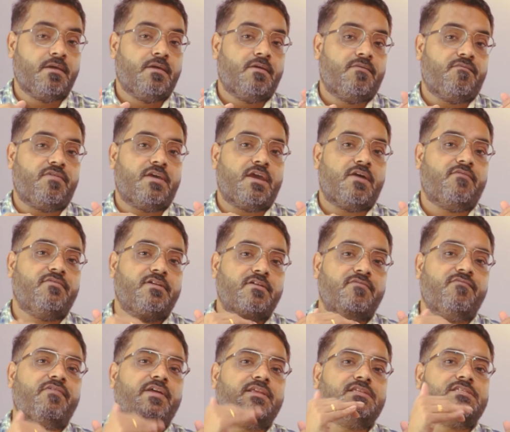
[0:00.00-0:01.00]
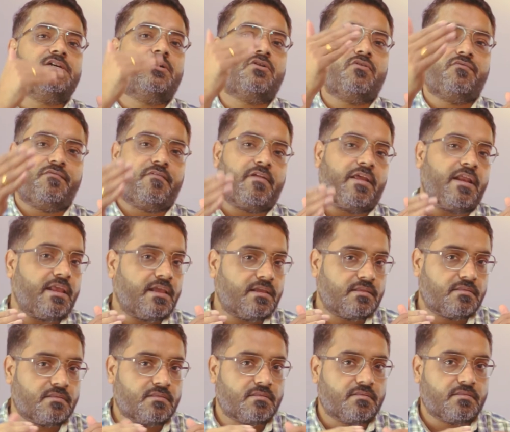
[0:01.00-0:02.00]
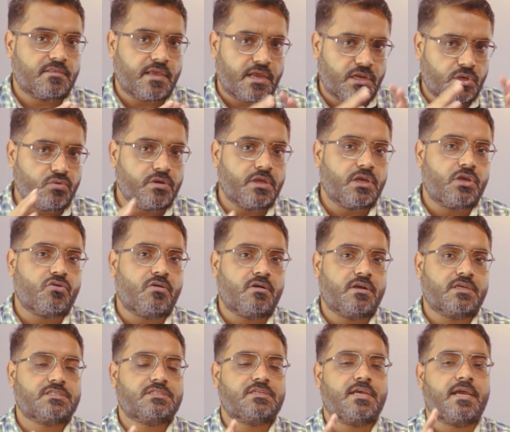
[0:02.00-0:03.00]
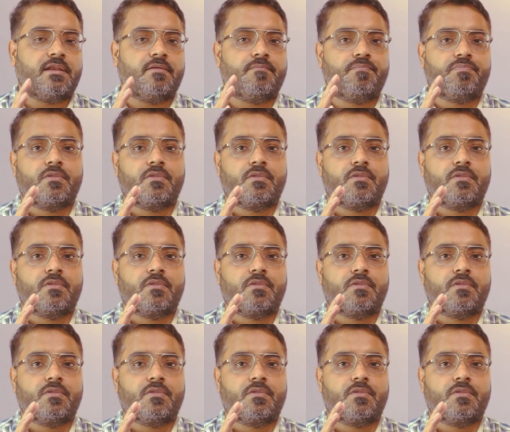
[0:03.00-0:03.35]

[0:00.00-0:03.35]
We have different set of training that you need to understand